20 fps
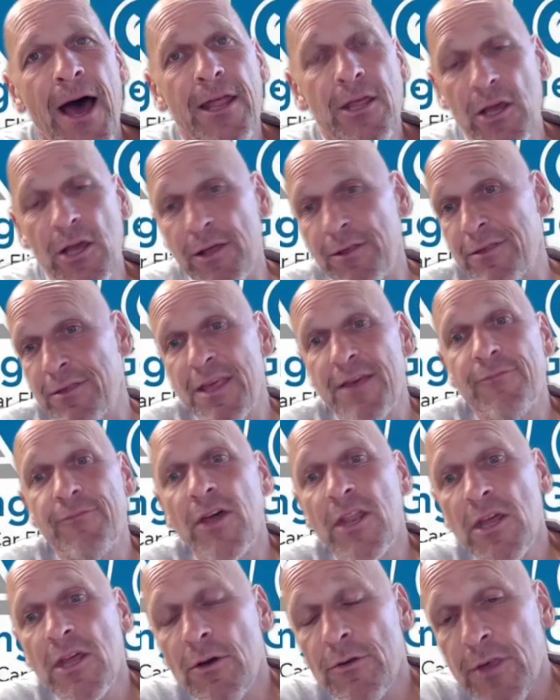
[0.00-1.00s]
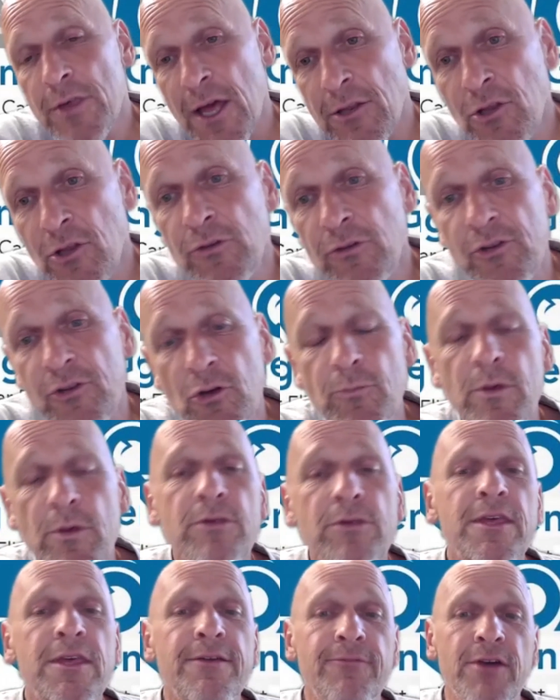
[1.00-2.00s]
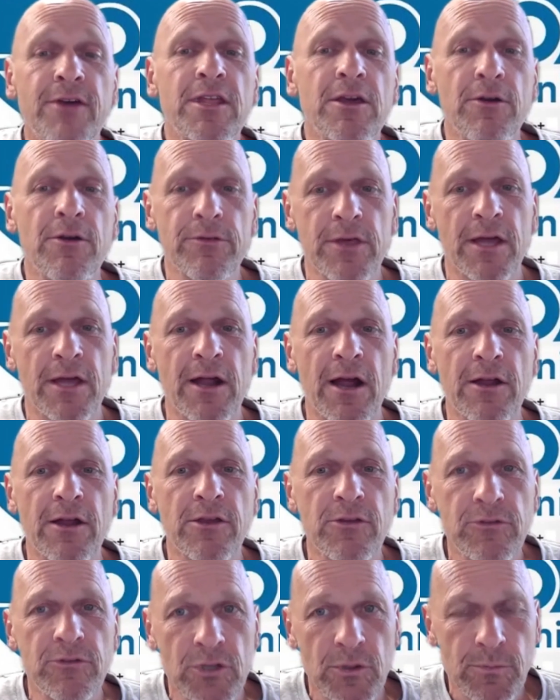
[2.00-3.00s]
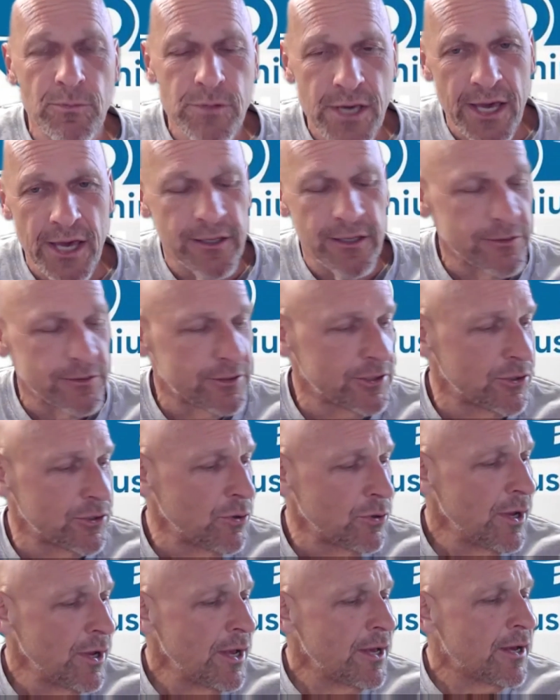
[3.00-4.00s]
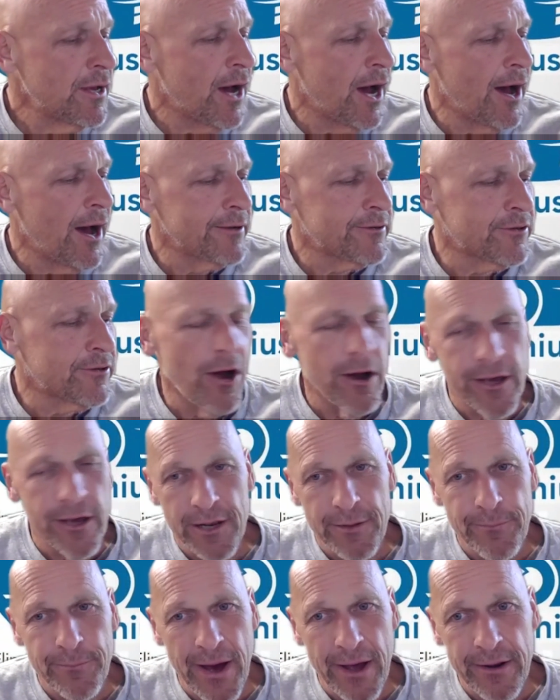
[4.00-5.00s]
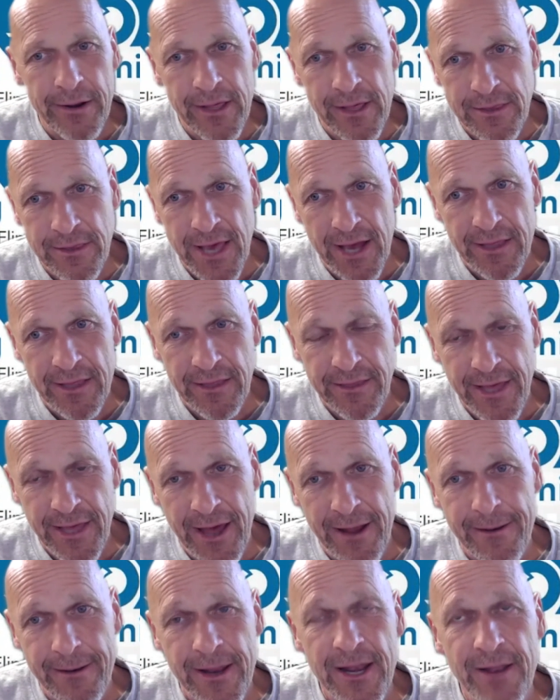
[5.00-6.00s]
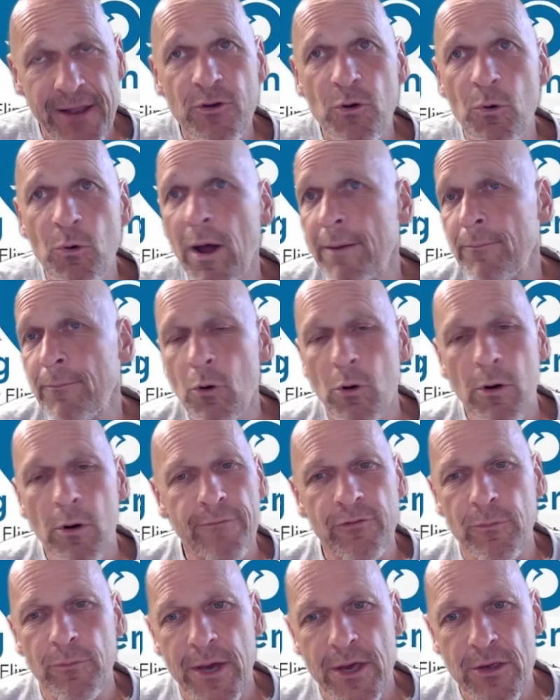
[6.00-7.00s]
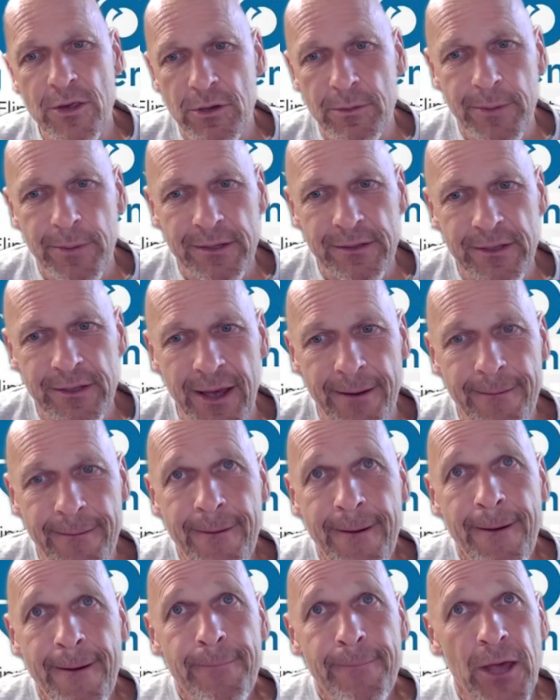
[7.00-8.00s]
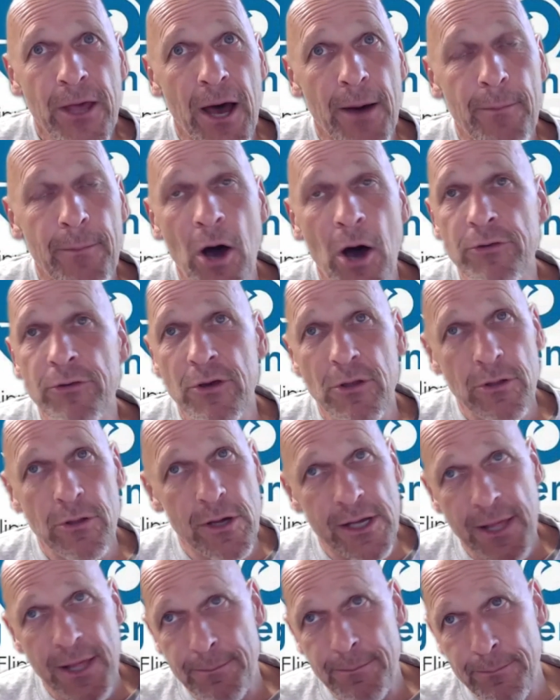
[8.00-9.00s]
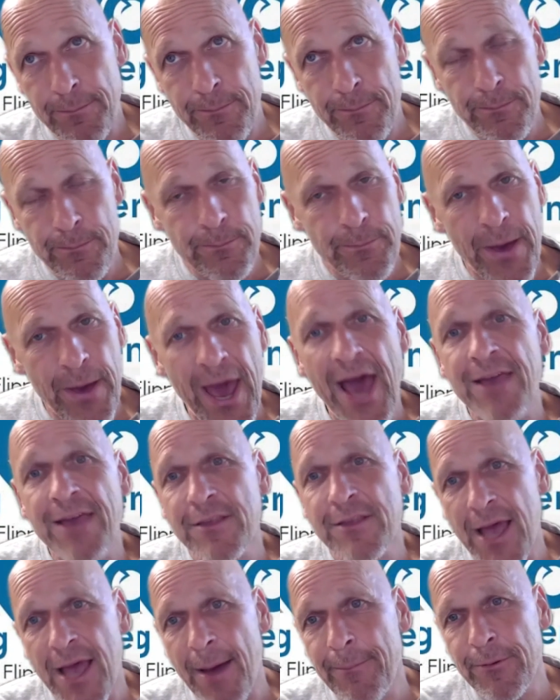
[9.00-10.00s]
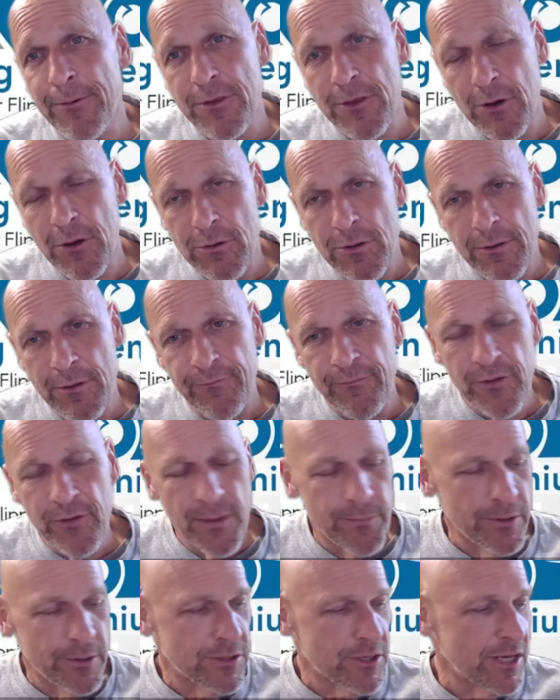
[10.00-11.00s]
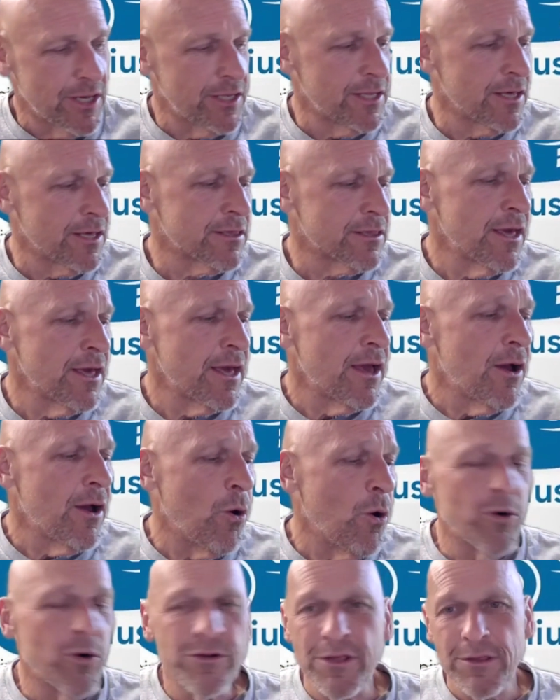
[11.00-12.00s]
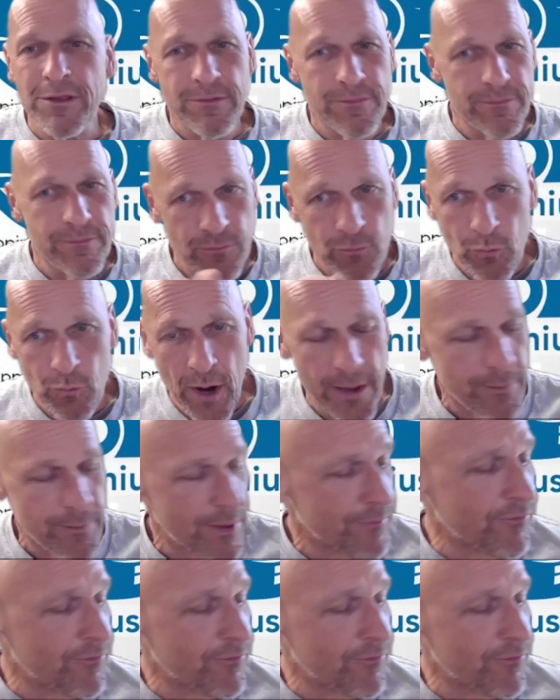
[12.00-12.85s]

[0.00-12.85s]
you can see videos on YouTube. You'll see videos on our YouTube channel too, talking about exactly that. And if you want more information about that, also look at past episodes of Flipping Genius, or just write me,